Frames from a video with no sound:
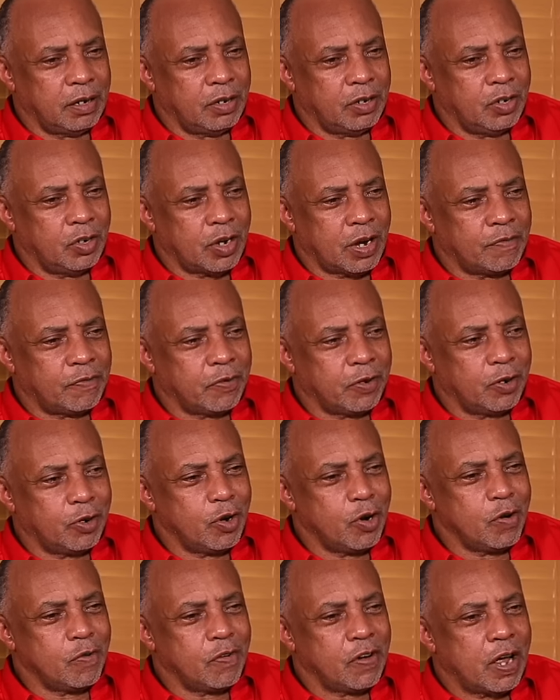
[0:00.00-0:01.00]
you have to
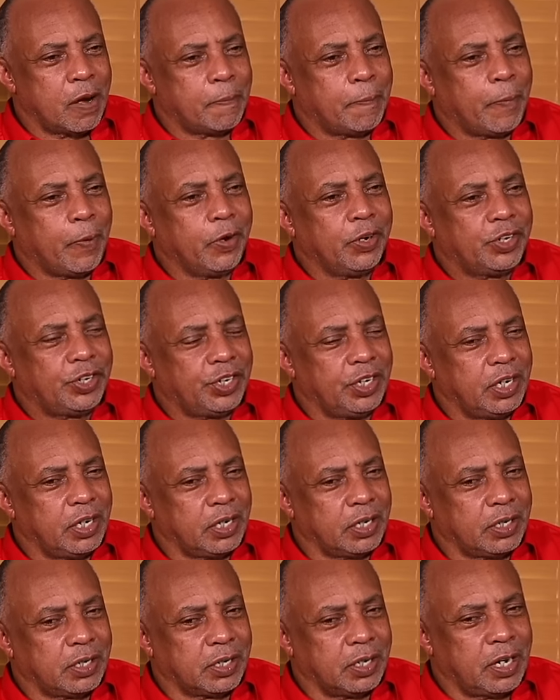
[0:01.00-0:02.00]
learn to
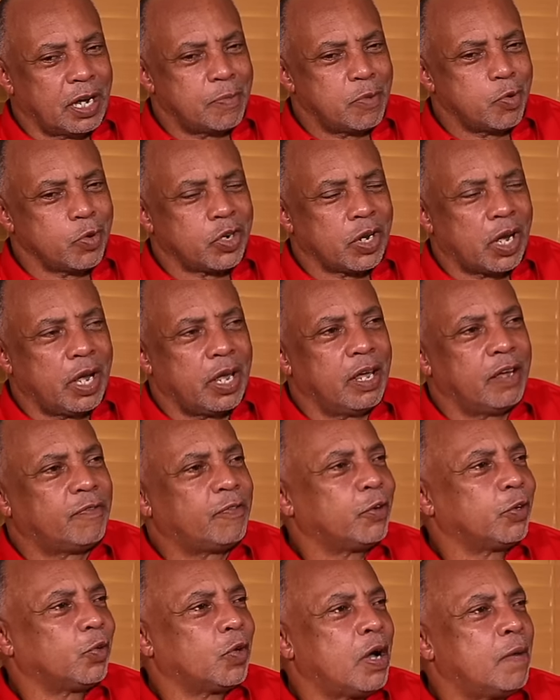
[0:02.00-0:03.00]
appreciate the amount of
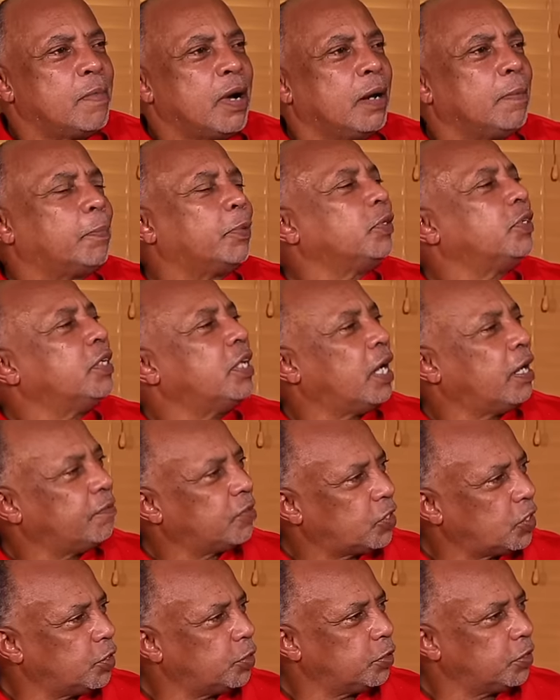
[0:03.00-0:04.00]
effort a man put in
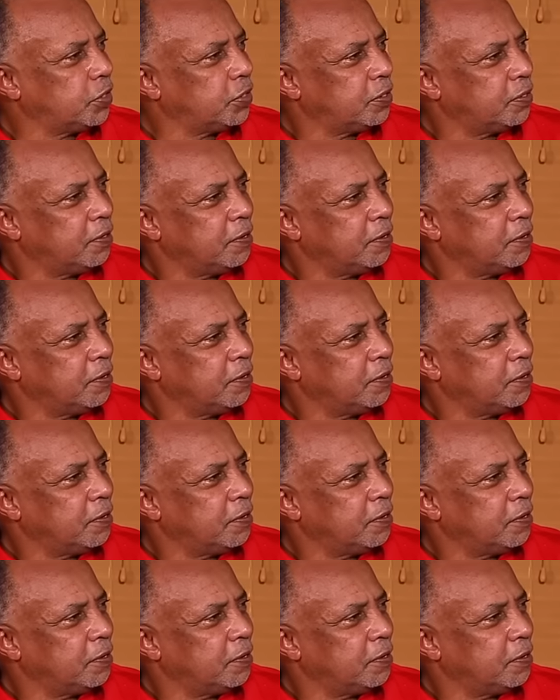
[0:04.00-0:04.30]
his sound.